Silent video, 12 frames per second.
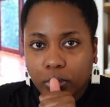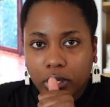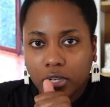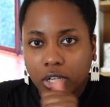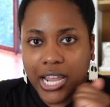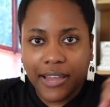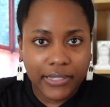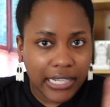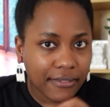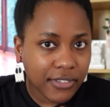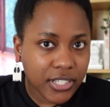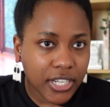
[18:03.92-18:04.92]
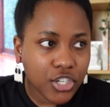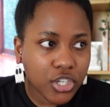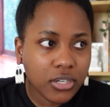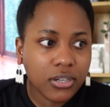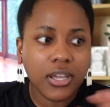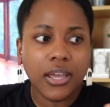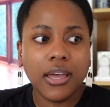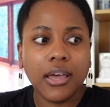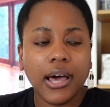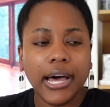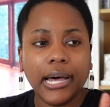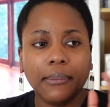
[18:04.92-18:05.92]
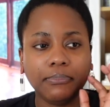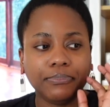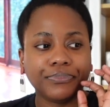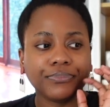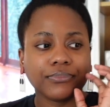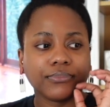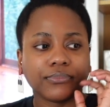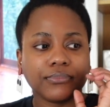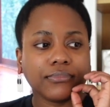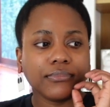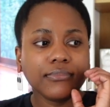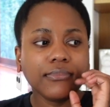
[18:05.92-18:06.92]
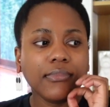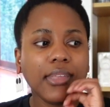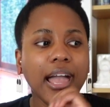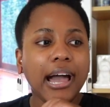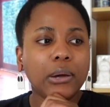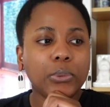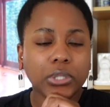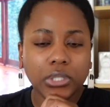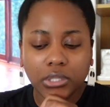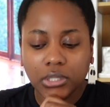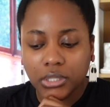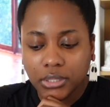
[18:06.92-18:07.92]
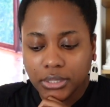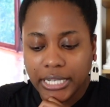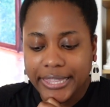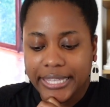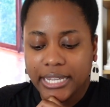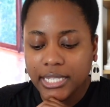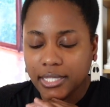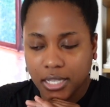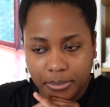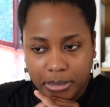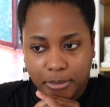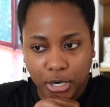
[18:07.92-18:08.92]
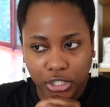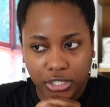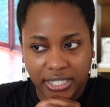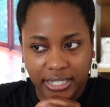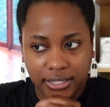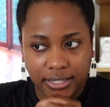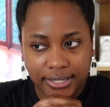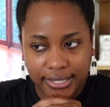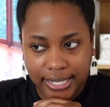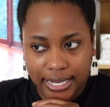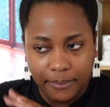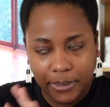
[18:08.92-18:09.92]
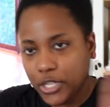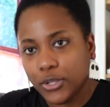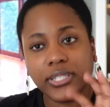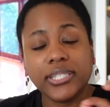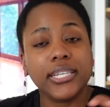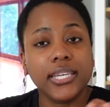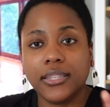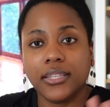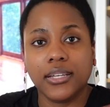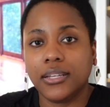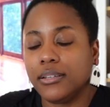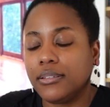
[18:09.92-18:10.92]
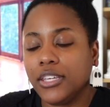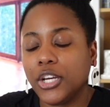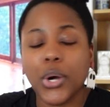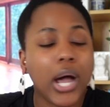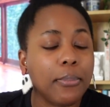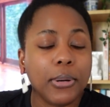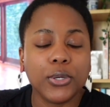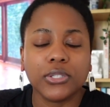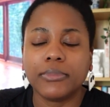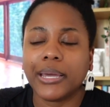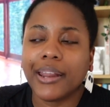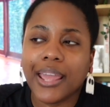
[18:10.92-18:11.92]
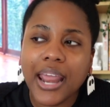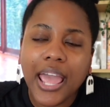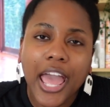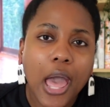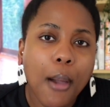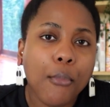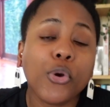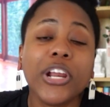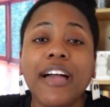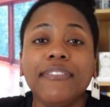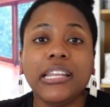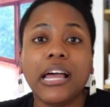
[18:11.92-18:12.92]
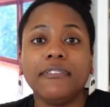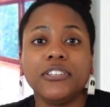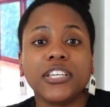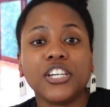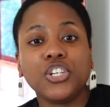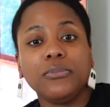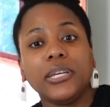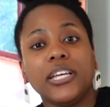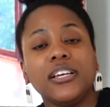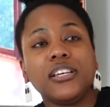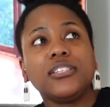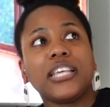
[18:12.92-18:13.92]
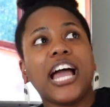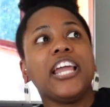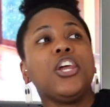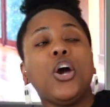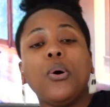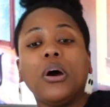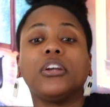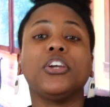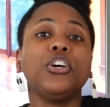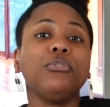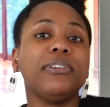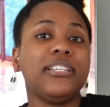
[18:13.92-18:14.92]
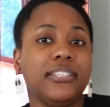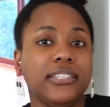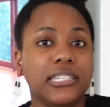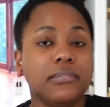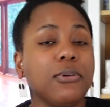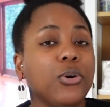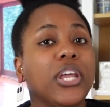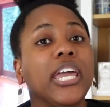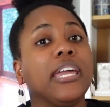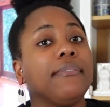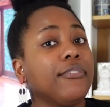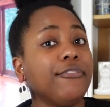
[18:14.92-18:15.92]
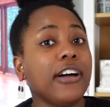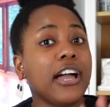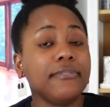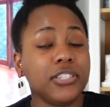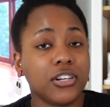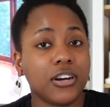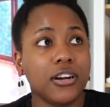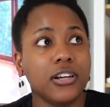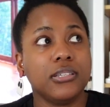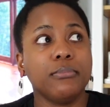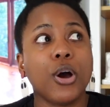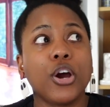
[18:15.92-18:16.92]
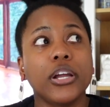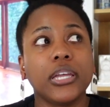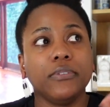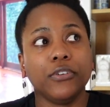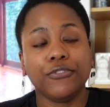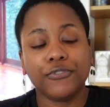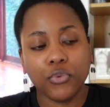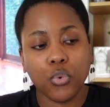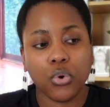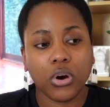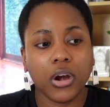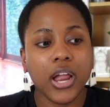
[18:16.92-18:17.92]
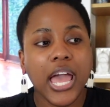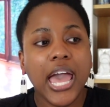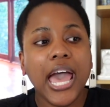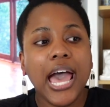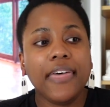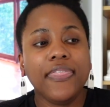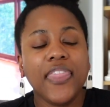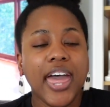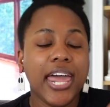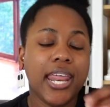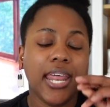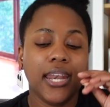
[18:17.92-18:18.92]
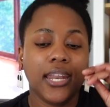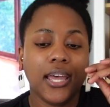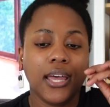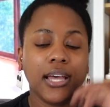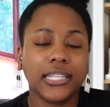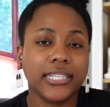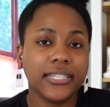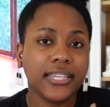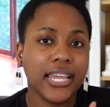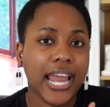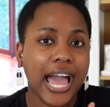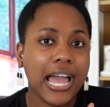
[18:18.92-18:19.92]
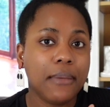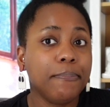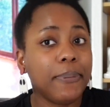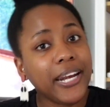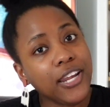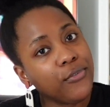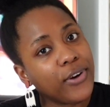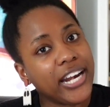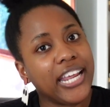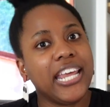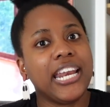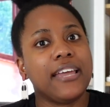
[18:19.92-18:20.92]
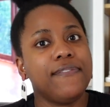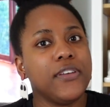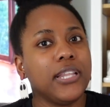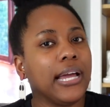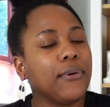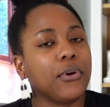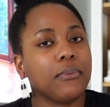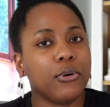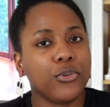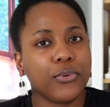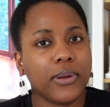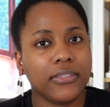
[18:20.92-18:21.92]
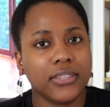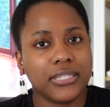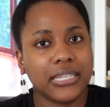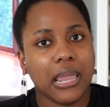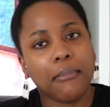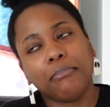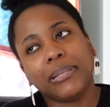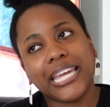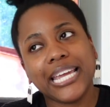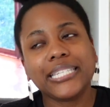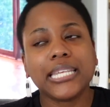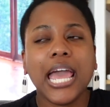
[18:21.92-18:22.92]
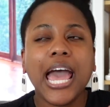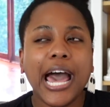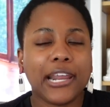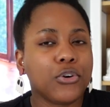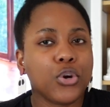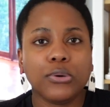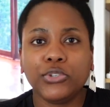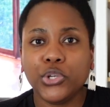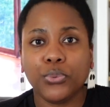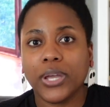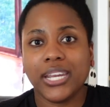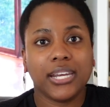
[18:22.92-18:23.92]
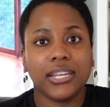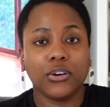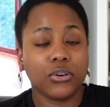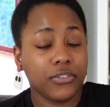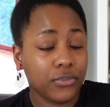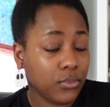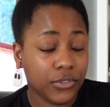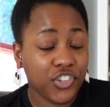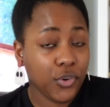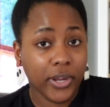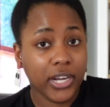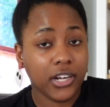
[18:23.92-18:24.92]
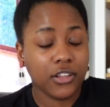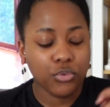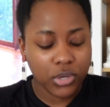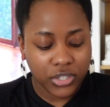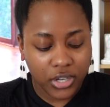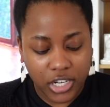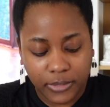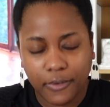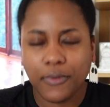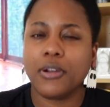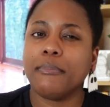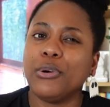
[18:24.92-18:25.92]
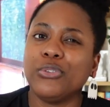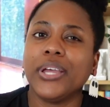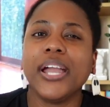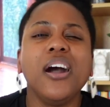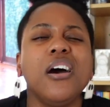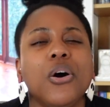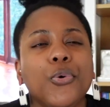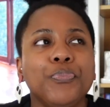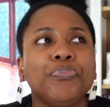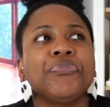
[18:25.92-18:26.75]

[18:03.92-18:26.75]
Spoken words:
we are going to have a live discussion. I think it's going to be March 6th, a Sunday, but you'll see the, you know, I'll post about it. But we're going to have a live discussion because I know on Goodreads, at least, Monet gave it 5 stars, Mara gave it 4, and then Alyssa and I buddy read it, and I feel like we were both around the same place. I don't know if she rated it or if she rated it 3 stars, but we were both like, oh,